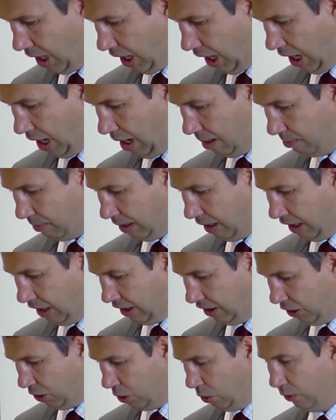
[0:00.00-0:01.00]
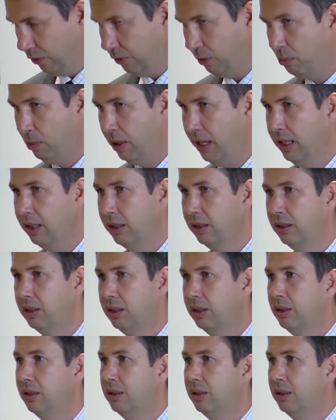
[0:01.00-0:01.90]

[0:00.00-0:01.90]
And the Court of Appeal